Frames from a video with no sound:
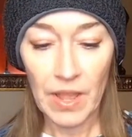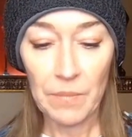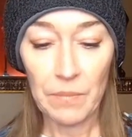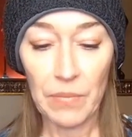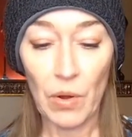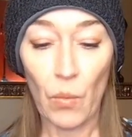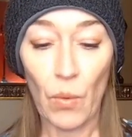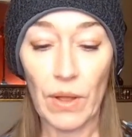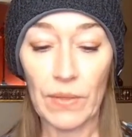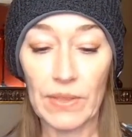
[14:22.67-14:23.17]

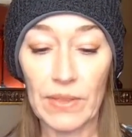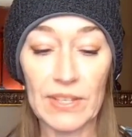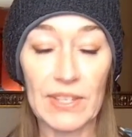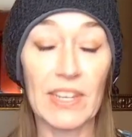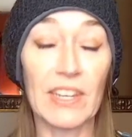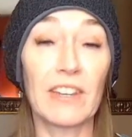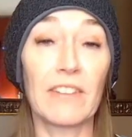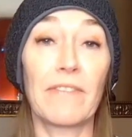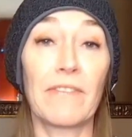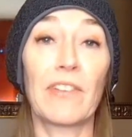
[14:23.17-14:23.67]
But what this
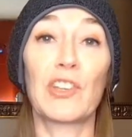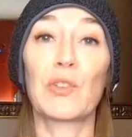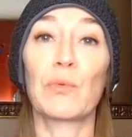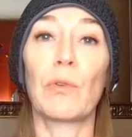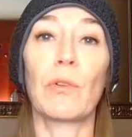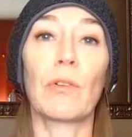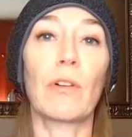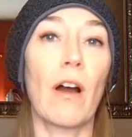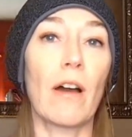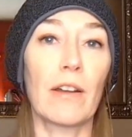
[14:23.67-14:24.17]

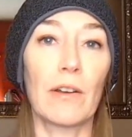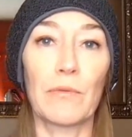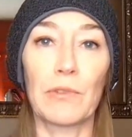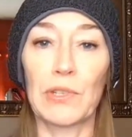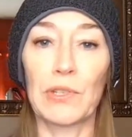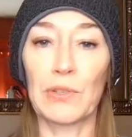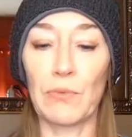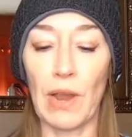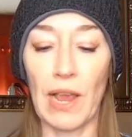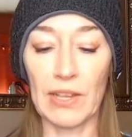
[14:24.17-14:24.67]
individual got
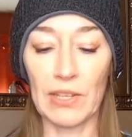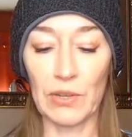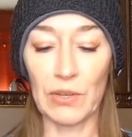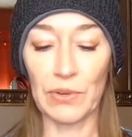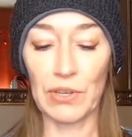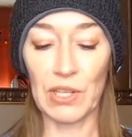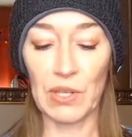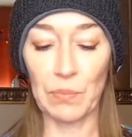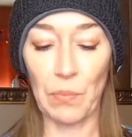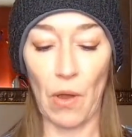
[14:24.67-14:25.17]
as a
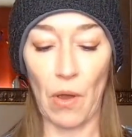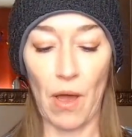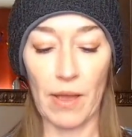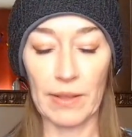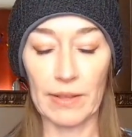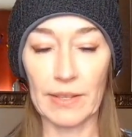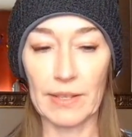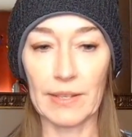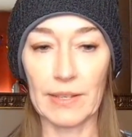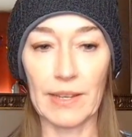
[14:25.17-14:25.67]

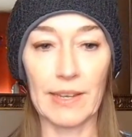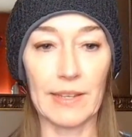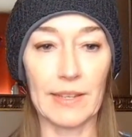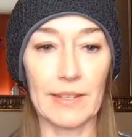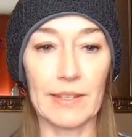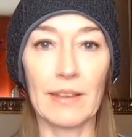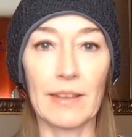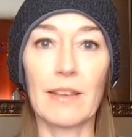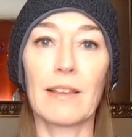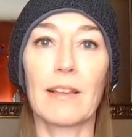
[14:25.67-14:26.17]
response
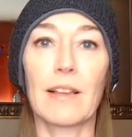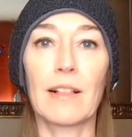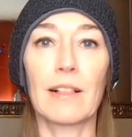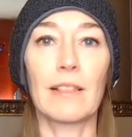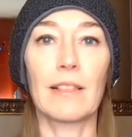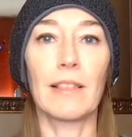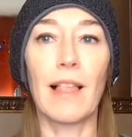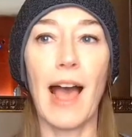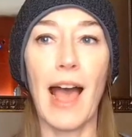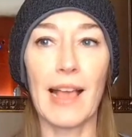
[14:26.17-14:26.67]
is
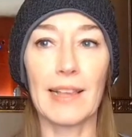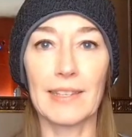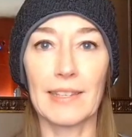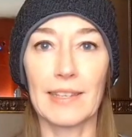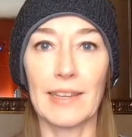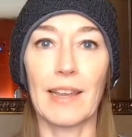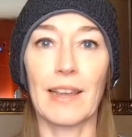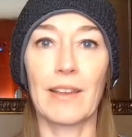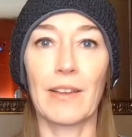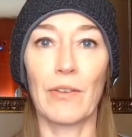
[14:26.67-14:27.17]

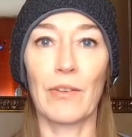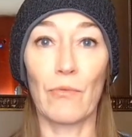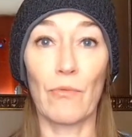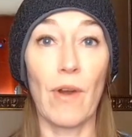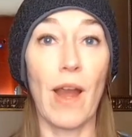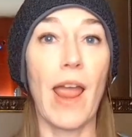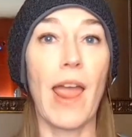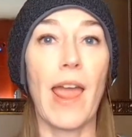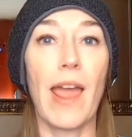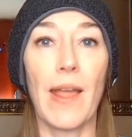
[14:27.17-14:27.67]
classic
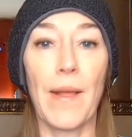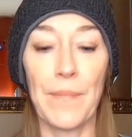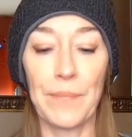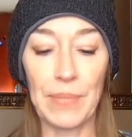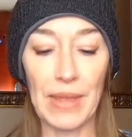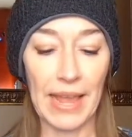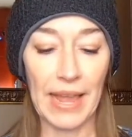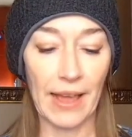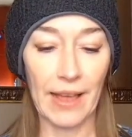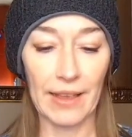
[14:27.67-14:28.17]
Ray,
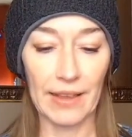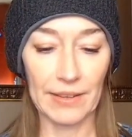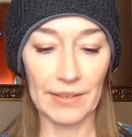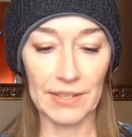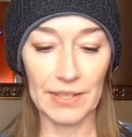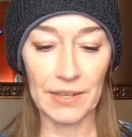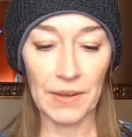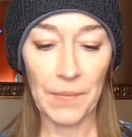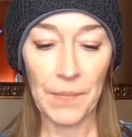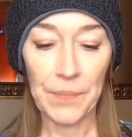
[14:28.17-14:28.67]

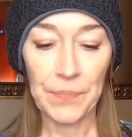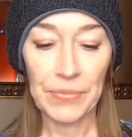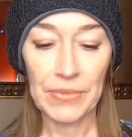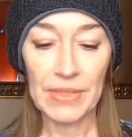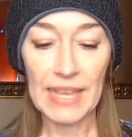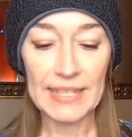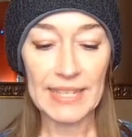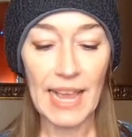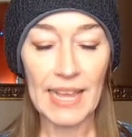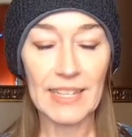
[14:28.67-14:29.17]
because
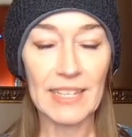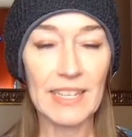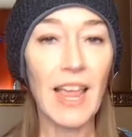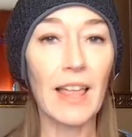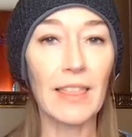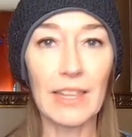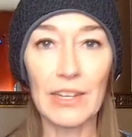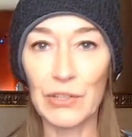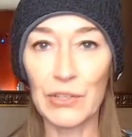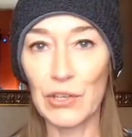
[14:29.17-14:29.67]
this has
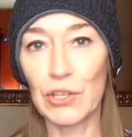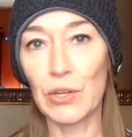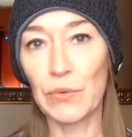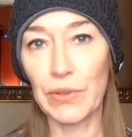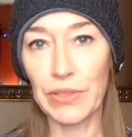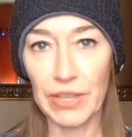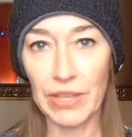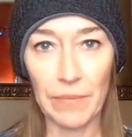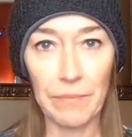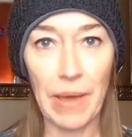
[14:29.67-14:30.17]
nothing to do
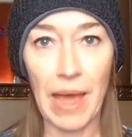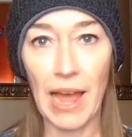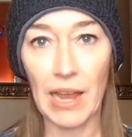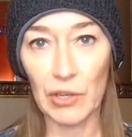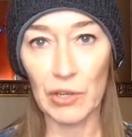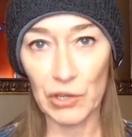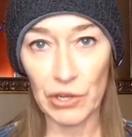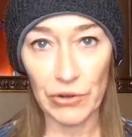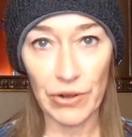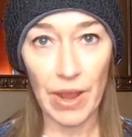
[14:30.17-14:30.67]
with
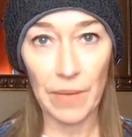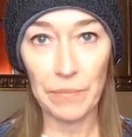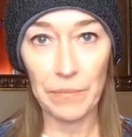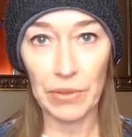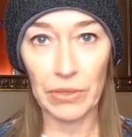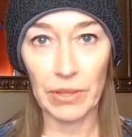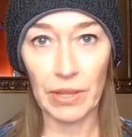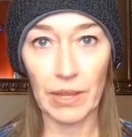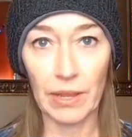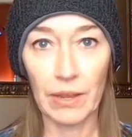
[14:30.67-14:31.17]
compassion or
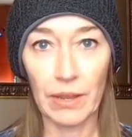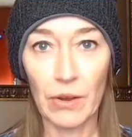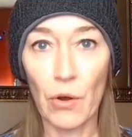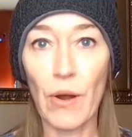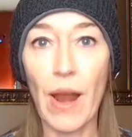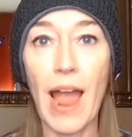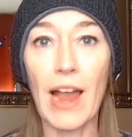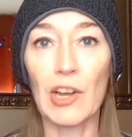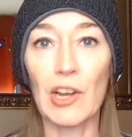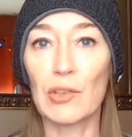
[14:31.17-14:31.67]
empathy
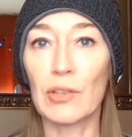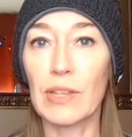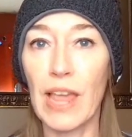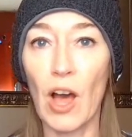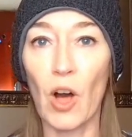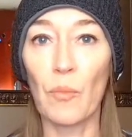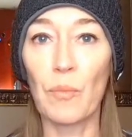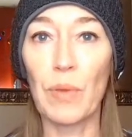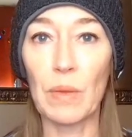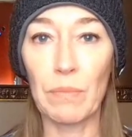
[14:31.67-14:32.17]
or actually
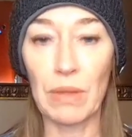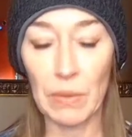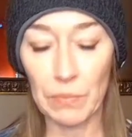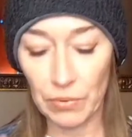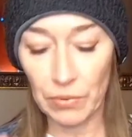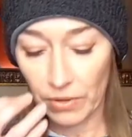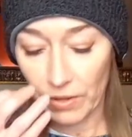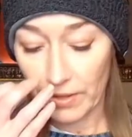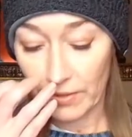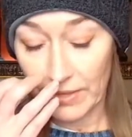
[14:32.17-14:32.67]
helping
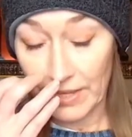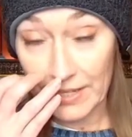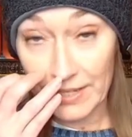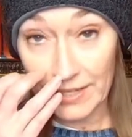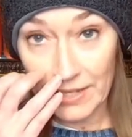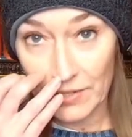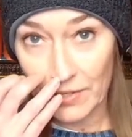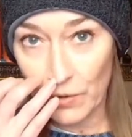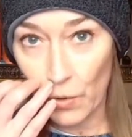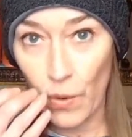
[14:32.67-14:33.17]
people.
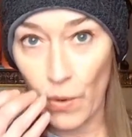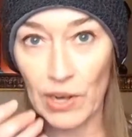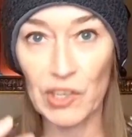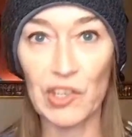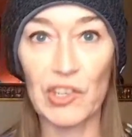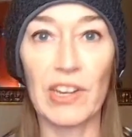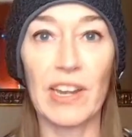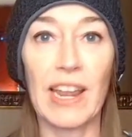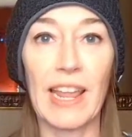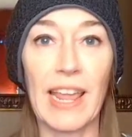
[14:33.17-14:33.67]
This is
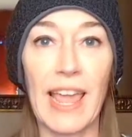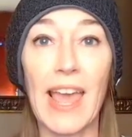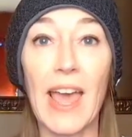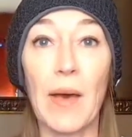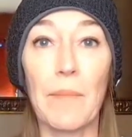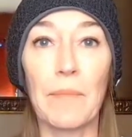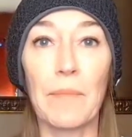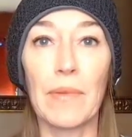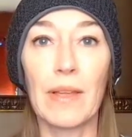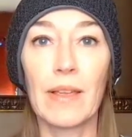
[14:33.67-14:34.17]
questioning
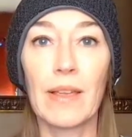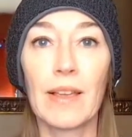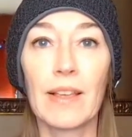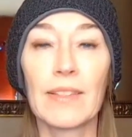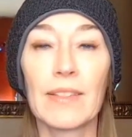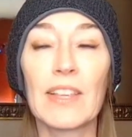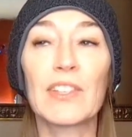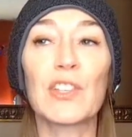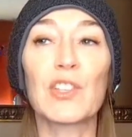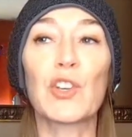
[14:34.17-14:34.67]
him.
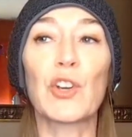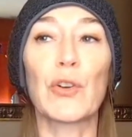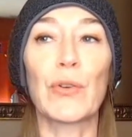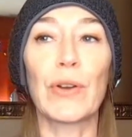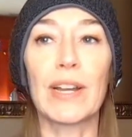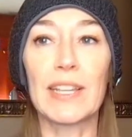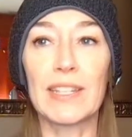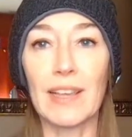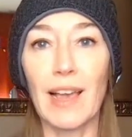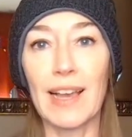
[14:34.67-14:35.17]
This is
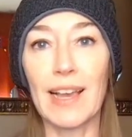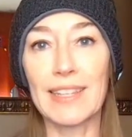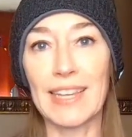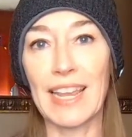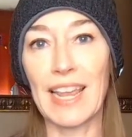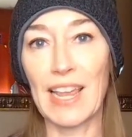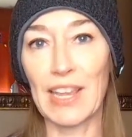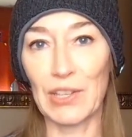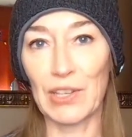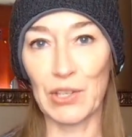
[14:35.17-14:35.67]

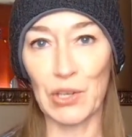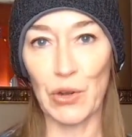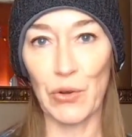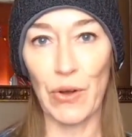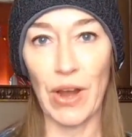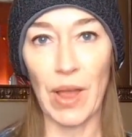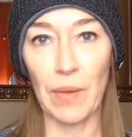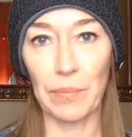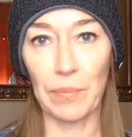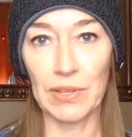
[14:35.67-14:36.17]
criticizing his
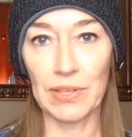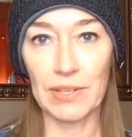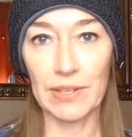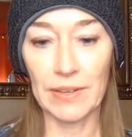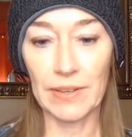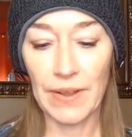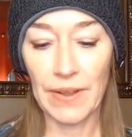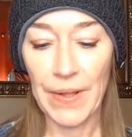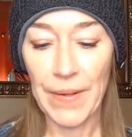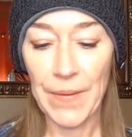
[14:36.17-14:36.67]
scripts.